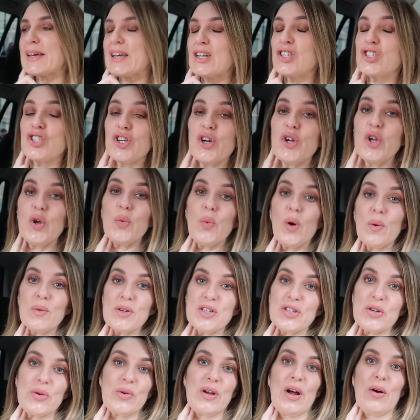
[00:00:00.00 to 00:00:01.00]
Show you what we
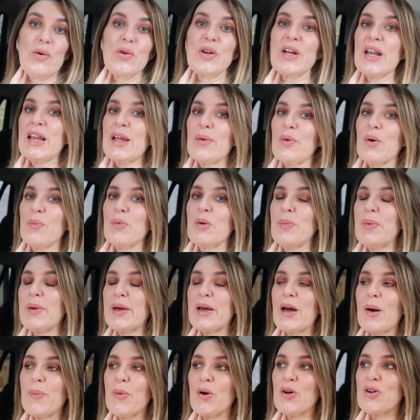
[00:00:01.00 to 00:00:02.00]
do locally when we
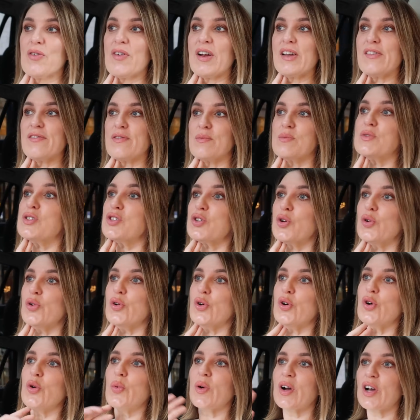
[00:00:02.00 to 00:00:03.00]
pick up Honoré from
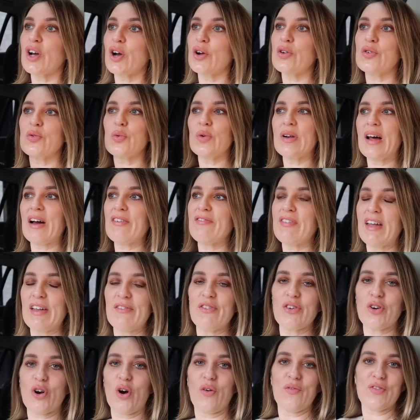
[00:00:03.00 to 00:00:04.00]
school and go to all our
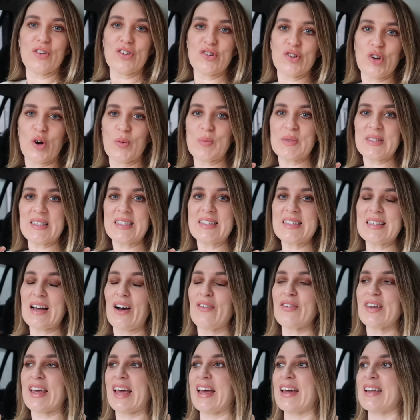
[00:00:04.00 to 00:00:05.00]
favourite coffee shops in
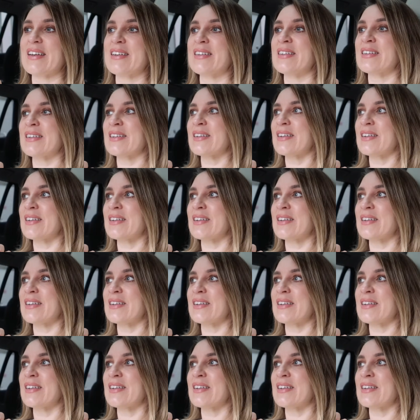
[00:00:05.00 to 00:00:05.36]
South Kent.